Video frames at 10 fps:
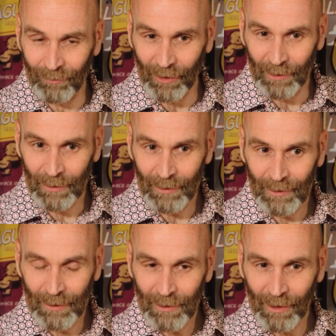of a
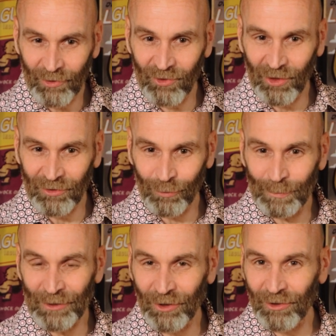subtle
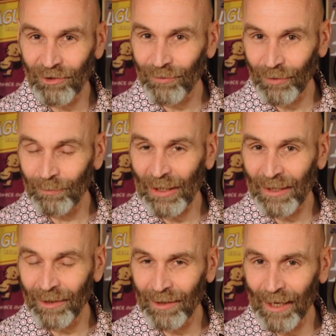bitterness from
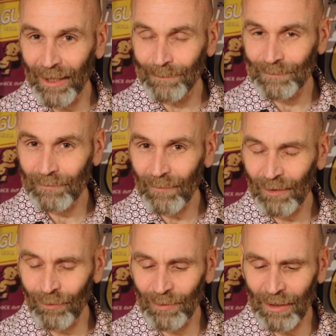their
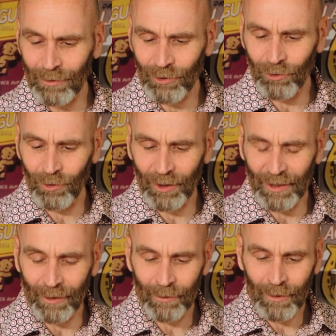liqueur
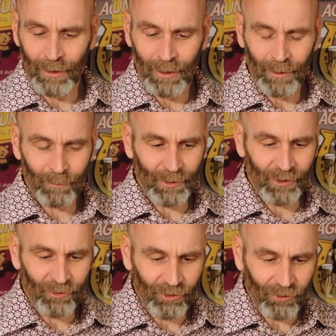there, but
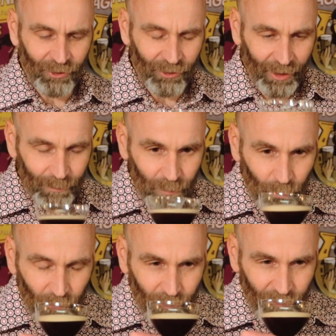this is just a
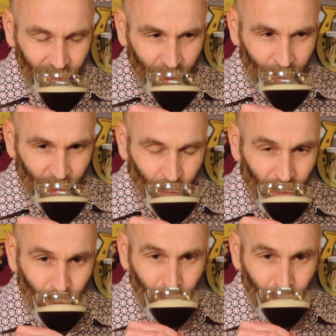phenomenal.